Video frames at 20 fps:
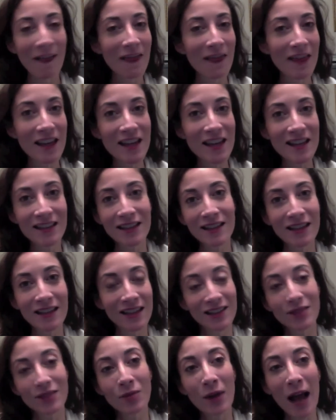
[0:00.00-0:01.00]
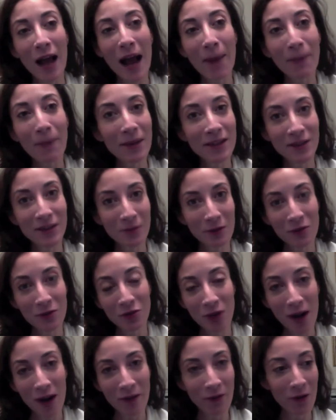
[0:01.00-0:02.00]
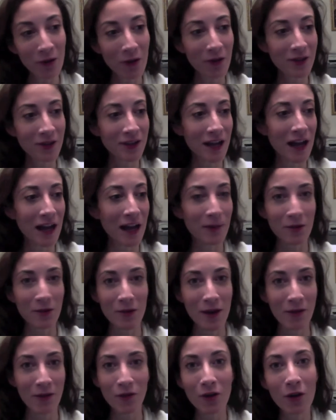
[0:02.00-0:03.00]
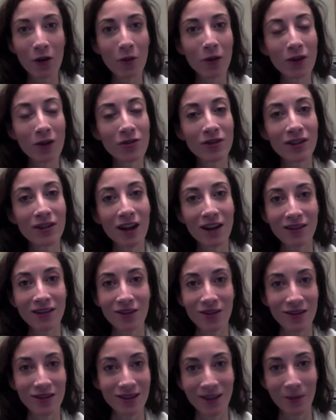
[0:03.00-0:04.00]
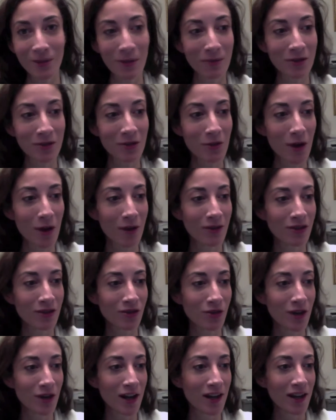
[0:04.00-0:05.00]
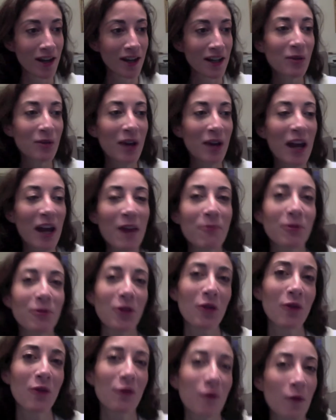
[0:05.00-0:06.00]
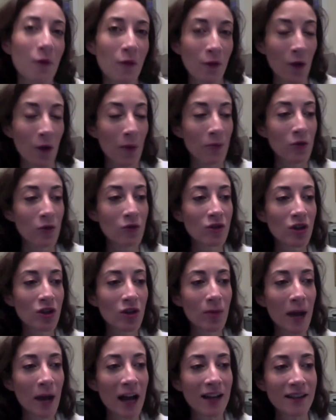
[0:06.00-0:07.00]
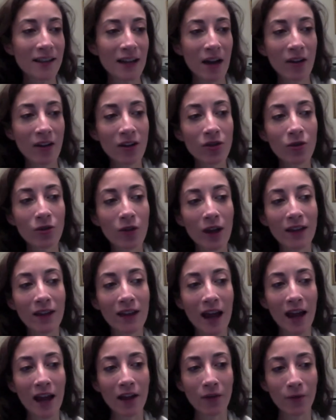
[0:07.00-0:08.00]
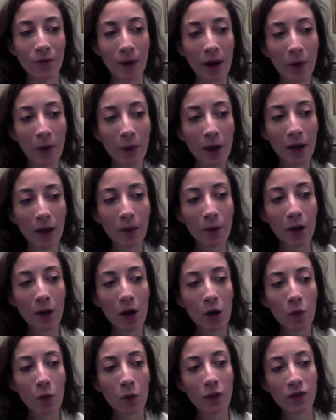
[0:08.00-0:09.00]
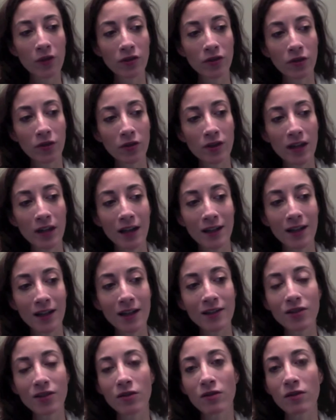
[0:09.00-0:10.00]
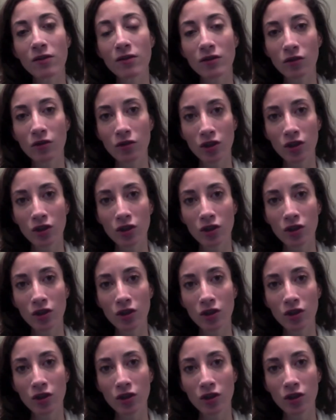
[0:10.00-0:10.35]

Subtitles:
This is what happens when you travel all the time. You never know where your stacks are, and sometimes you don't have internet. Kate Blue from YouTube asked, how did you create the end of Requiem? Were there certain techniques you used